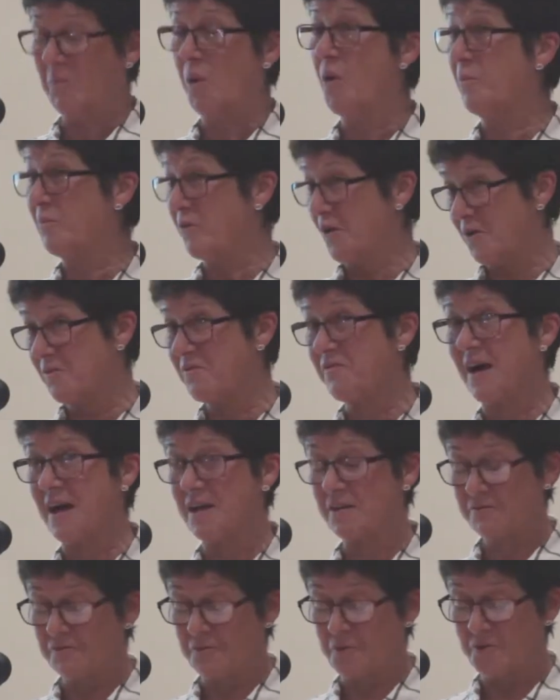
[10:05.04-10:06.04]
more
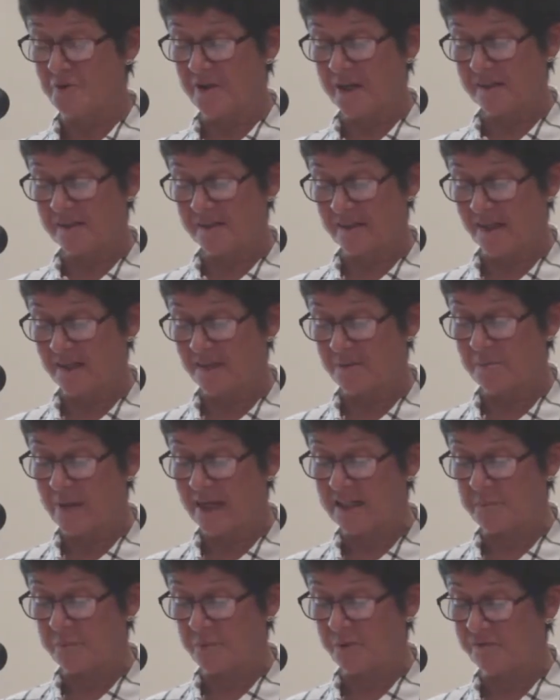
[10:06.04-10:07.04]
profile for it and
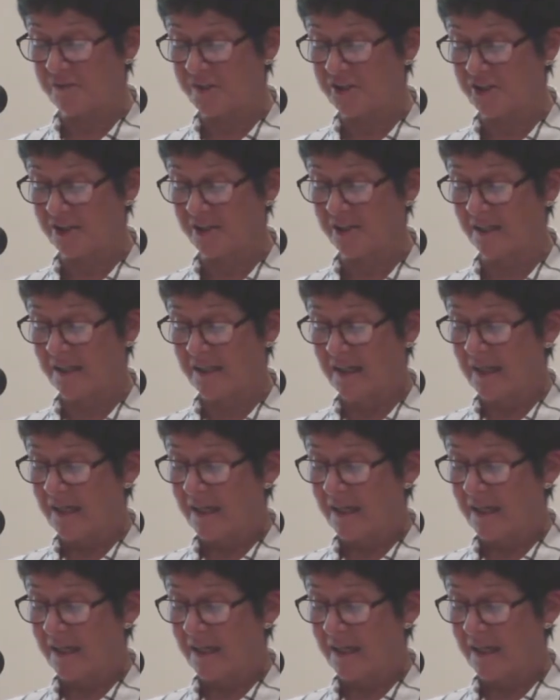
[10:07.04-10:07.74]
better provision,